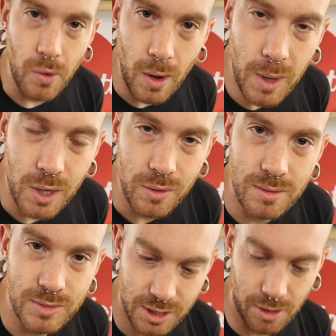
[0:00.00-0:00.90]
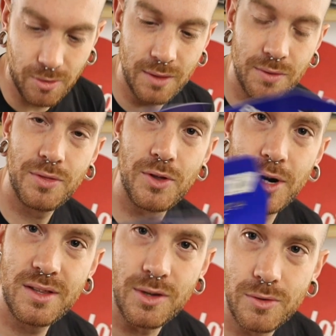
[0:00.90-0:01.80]
So I won't. I'm just going to run
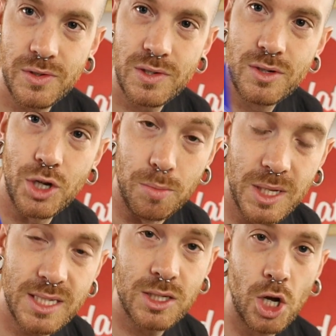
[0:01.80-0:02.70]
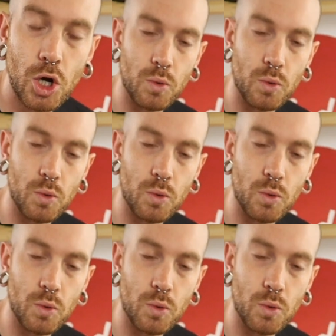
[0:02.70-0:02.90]
32s tubeless,